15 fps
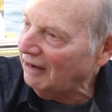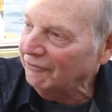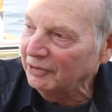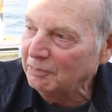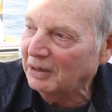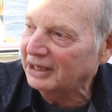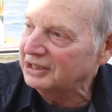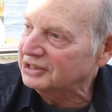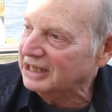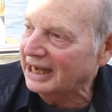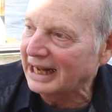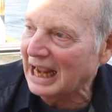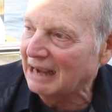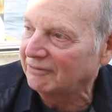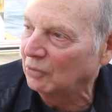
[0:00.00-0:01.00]
Everybody's
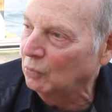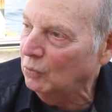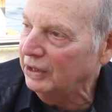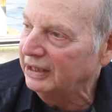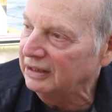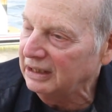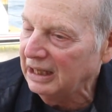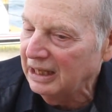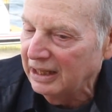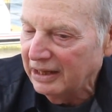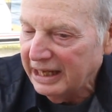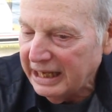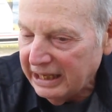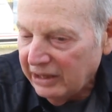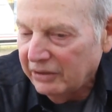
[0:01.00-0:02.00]
got to have a win
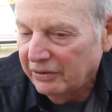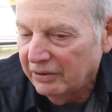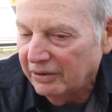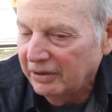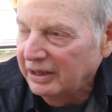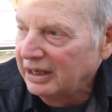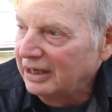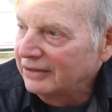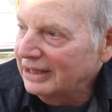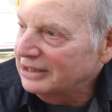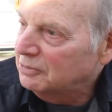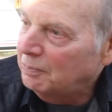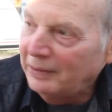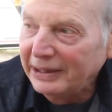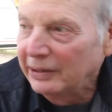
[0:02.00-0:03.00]
here
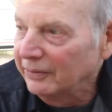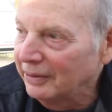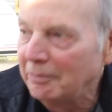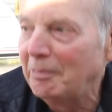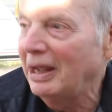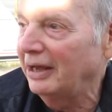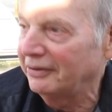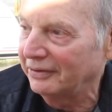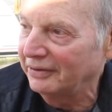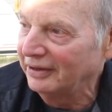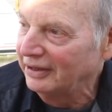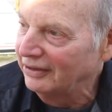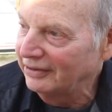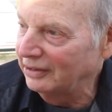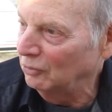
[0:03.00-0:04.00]
that's bigger and
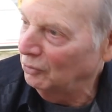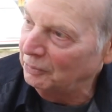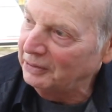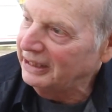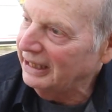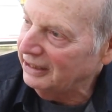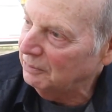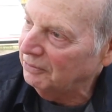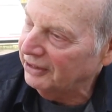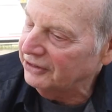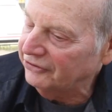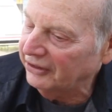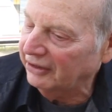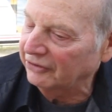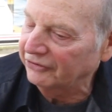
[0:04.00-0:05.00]
better than it would be any
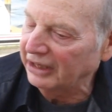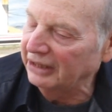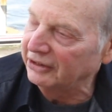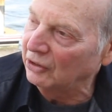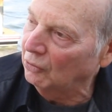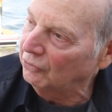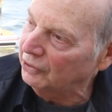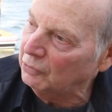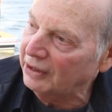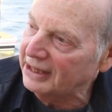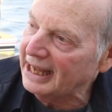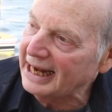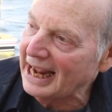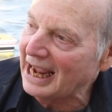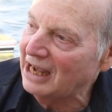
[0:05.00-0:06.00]
place else. And the only way
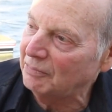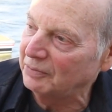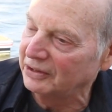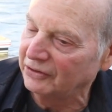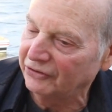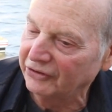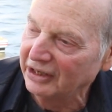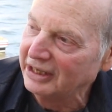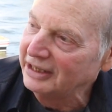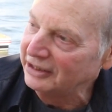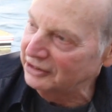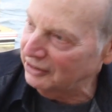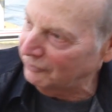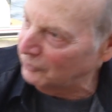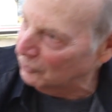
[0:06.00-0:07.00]
that happens
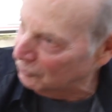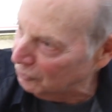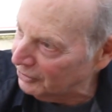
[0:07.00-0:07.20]
is if you've